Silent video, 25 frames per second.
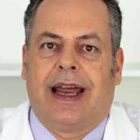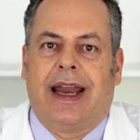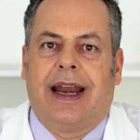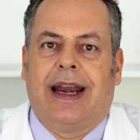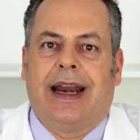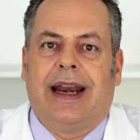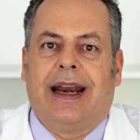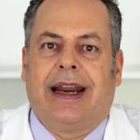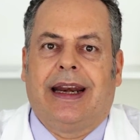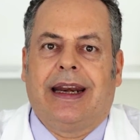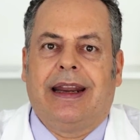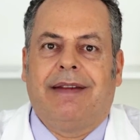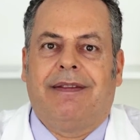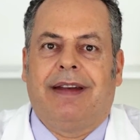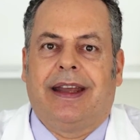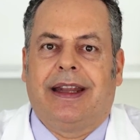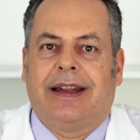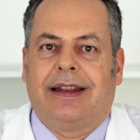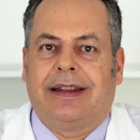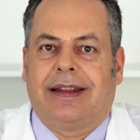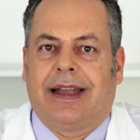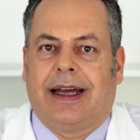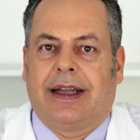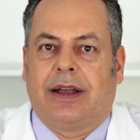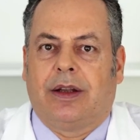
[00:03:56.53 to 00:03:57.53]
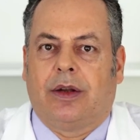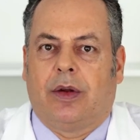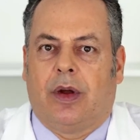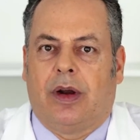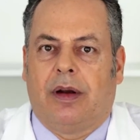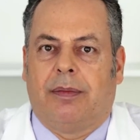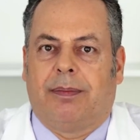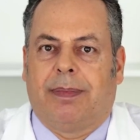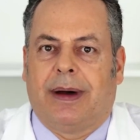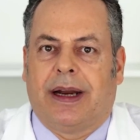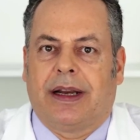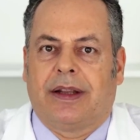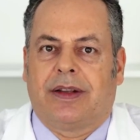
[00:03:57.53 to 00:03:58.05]
his adult
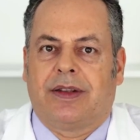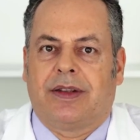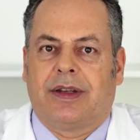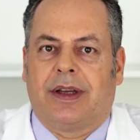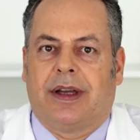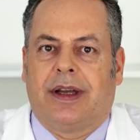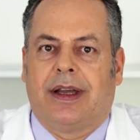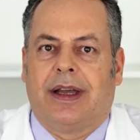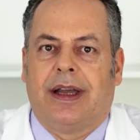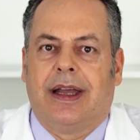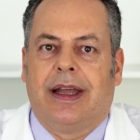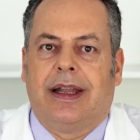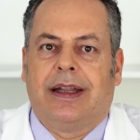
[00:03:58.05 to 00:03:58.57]
mind and make him